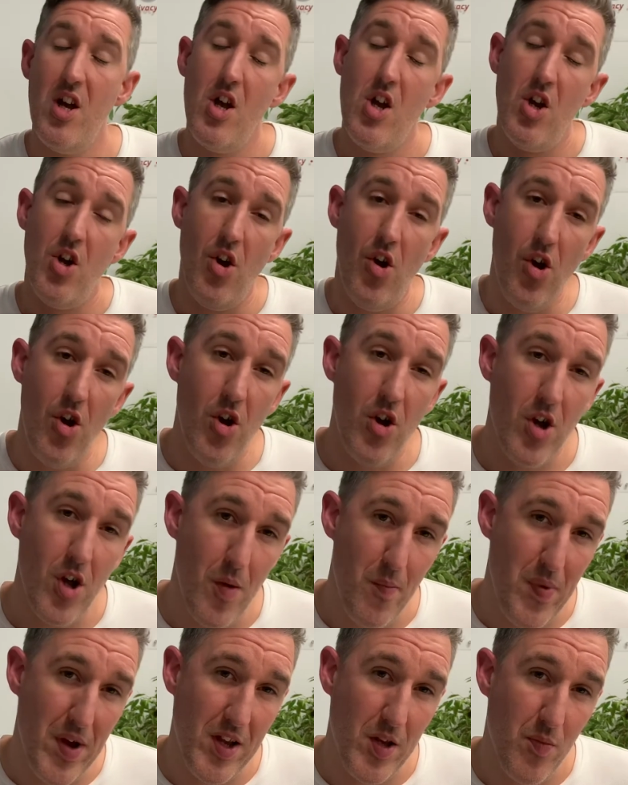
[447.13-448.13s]
Look at
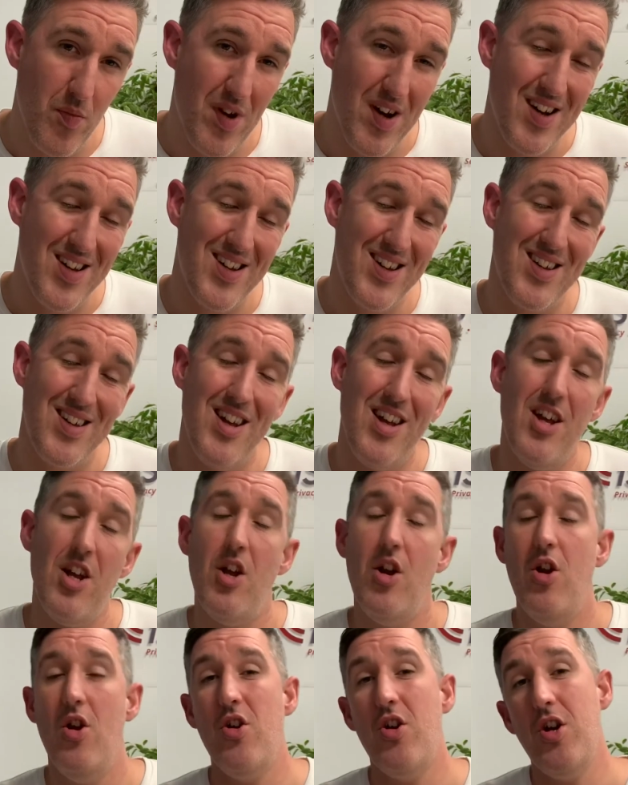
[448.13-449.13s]
best practice,
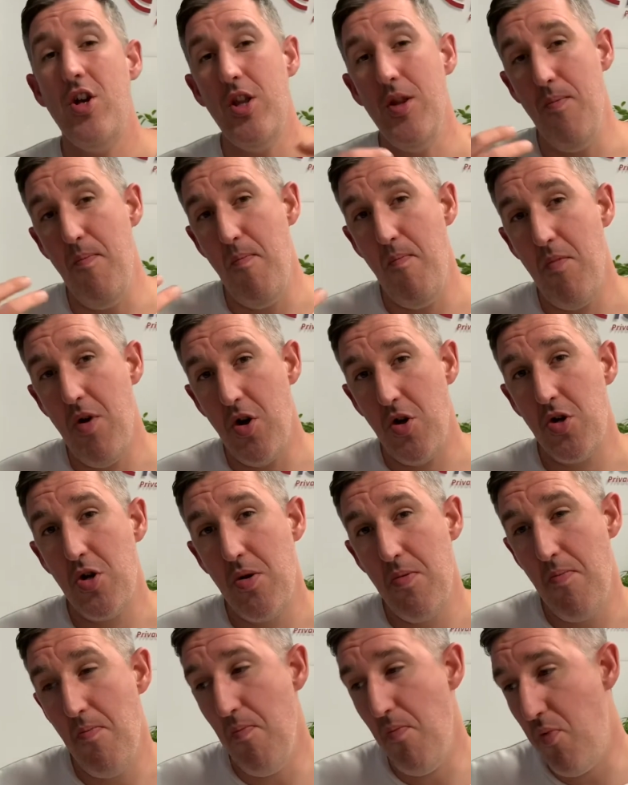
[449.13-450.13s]
look at the much
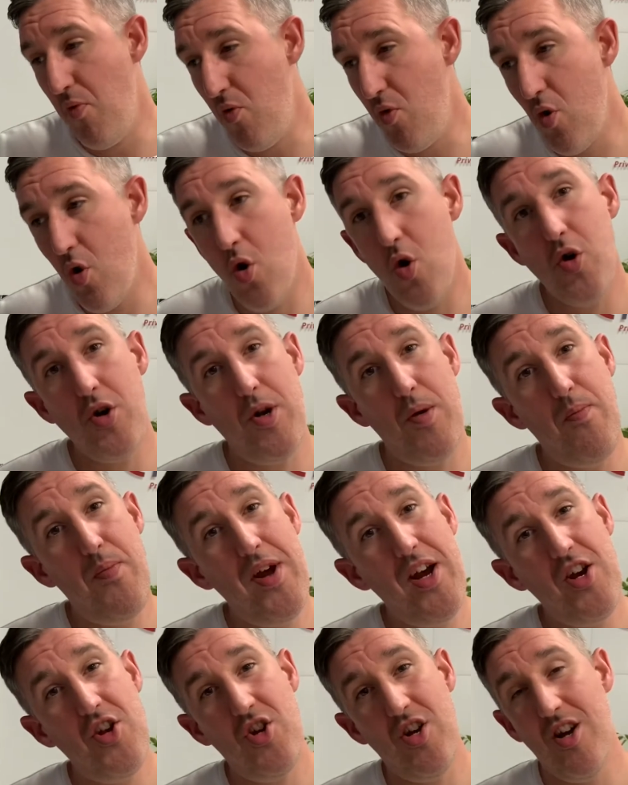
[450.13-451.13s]
broader
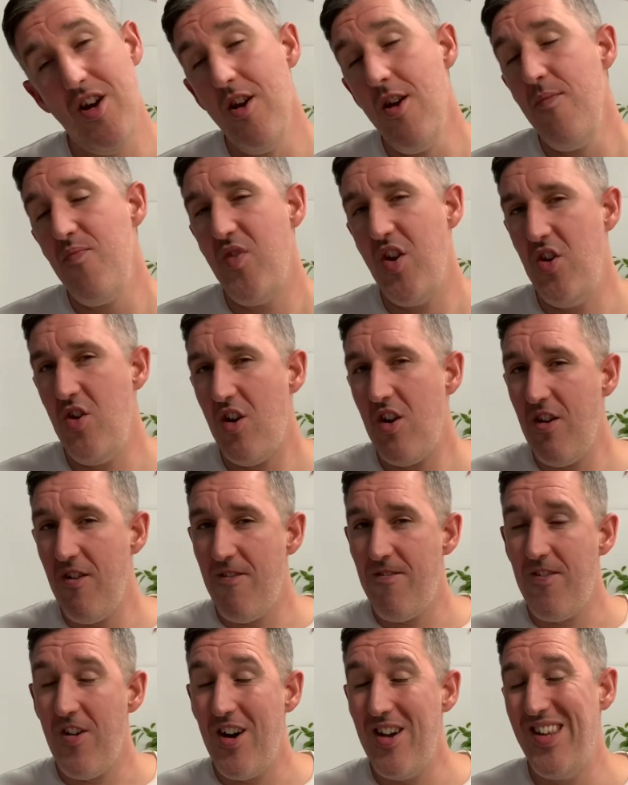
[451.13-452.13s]
picture, and you're going to
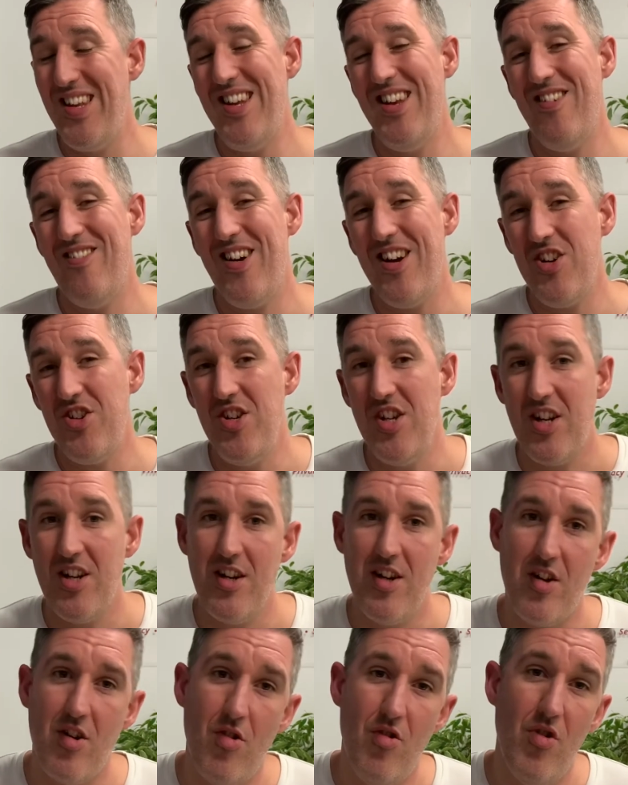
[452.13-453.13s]
find that you're actually going to
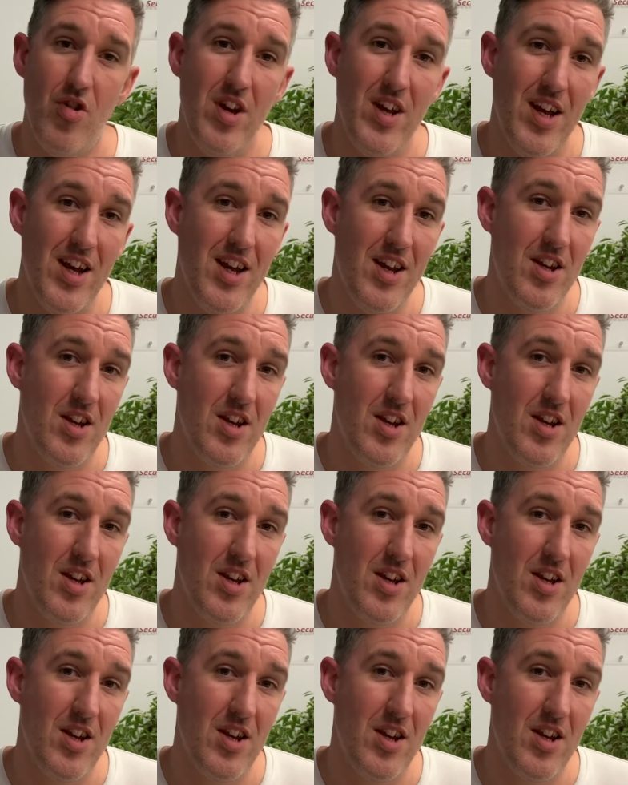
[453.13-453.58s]
create